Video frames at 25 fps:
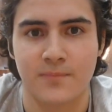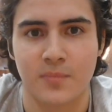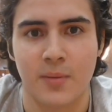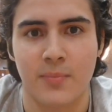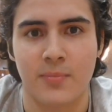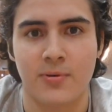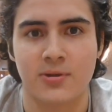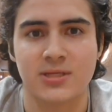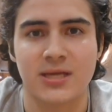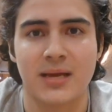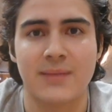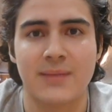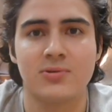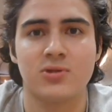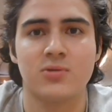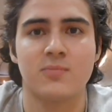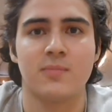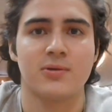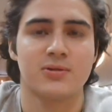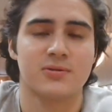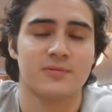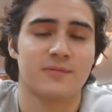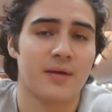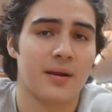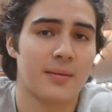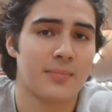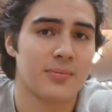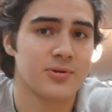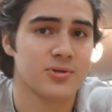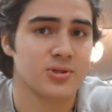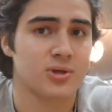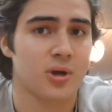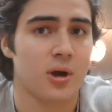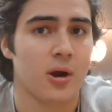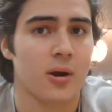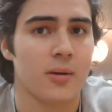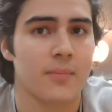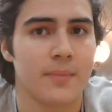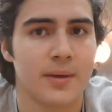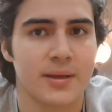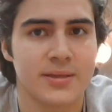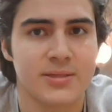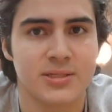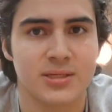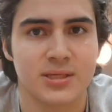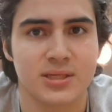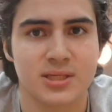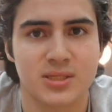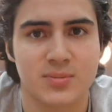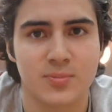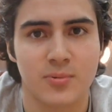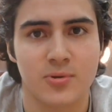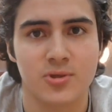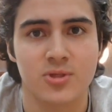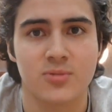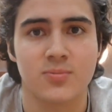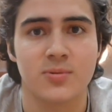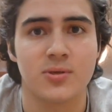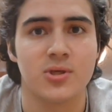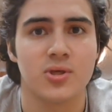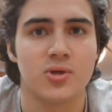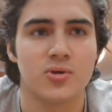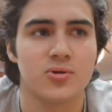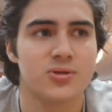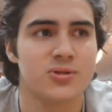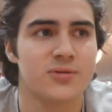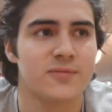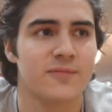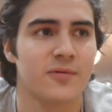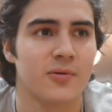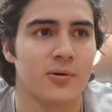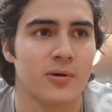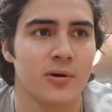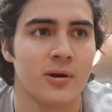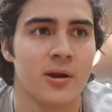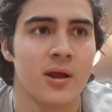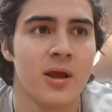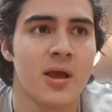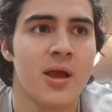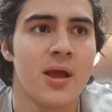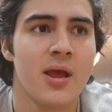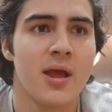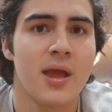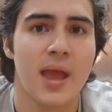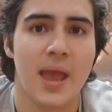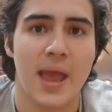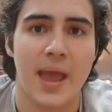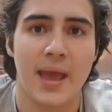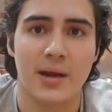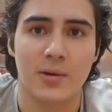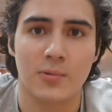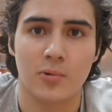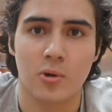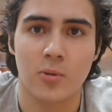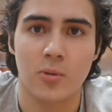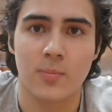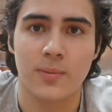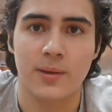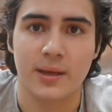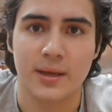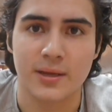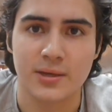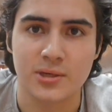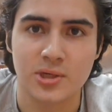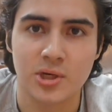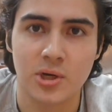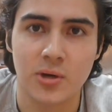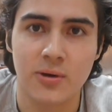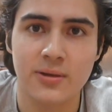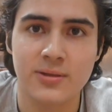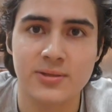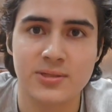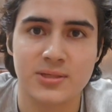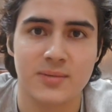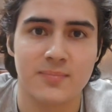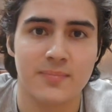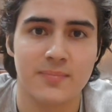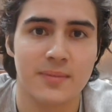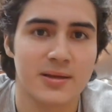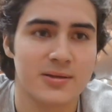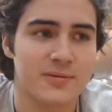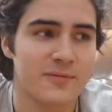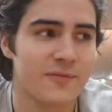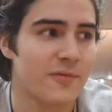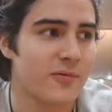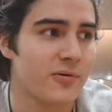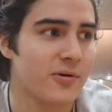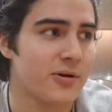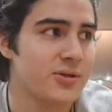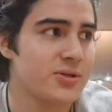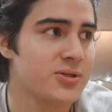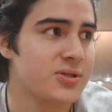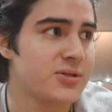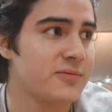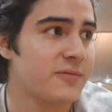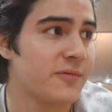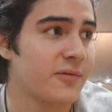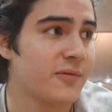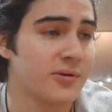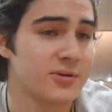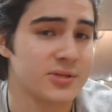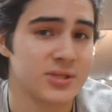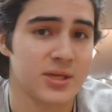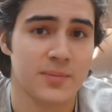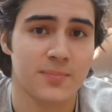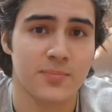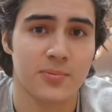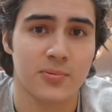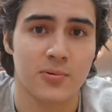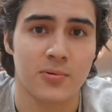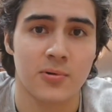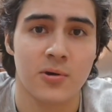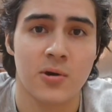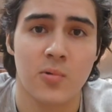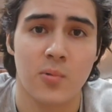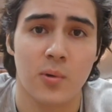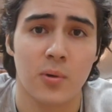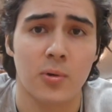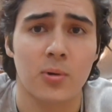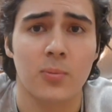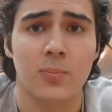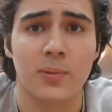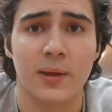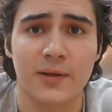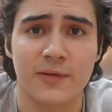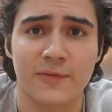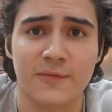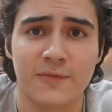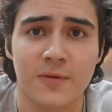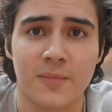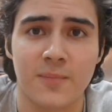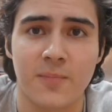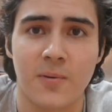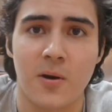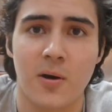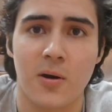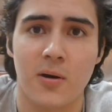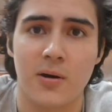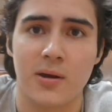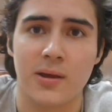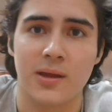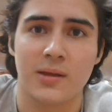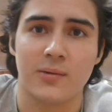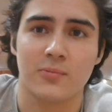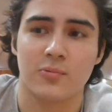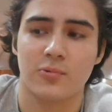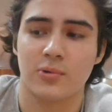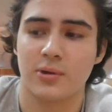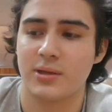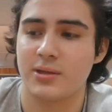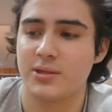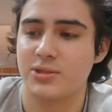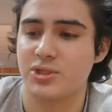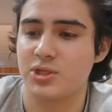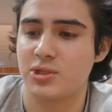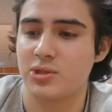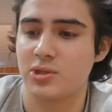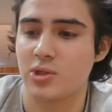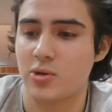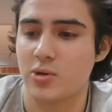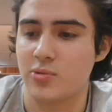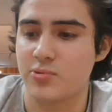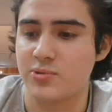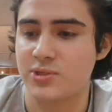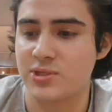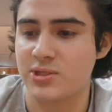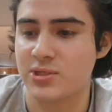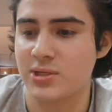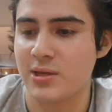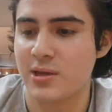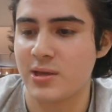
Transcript: Remember, type 2 muscle fibers are meant and supposed to be used for anaerobic endurance, and meant for us, for example, when we're playing football and reaching those